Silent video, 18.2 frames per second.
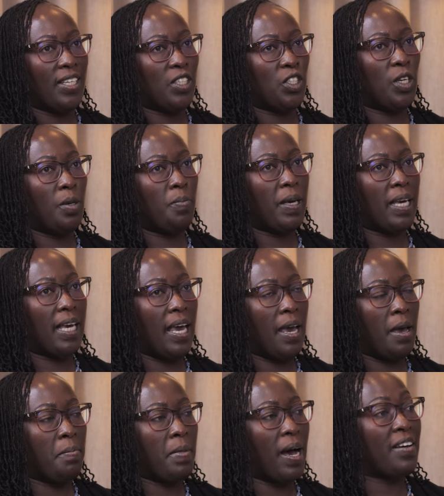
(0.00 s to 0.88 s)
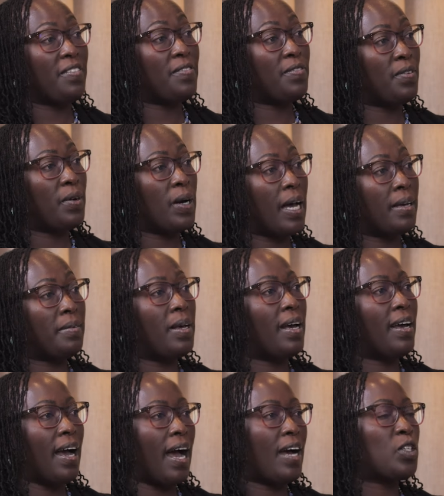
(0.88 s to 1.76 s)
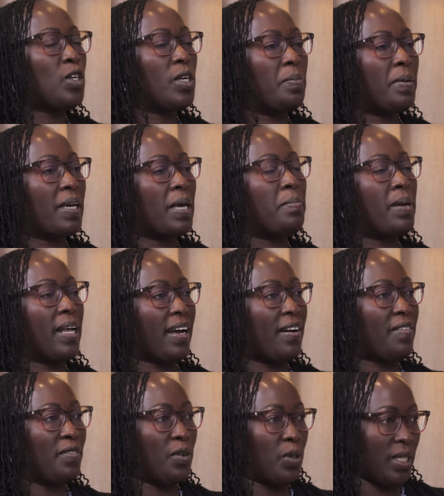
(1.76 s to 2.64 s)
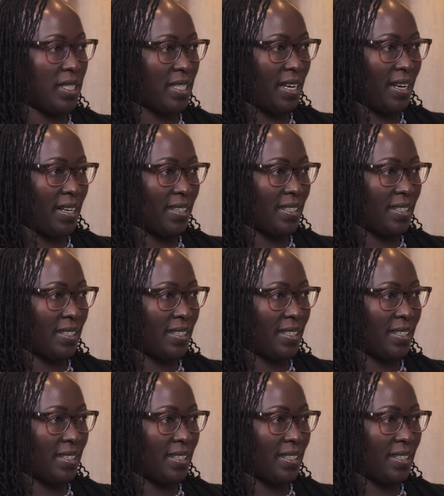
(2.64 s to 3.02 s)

She became, I actually became like a foster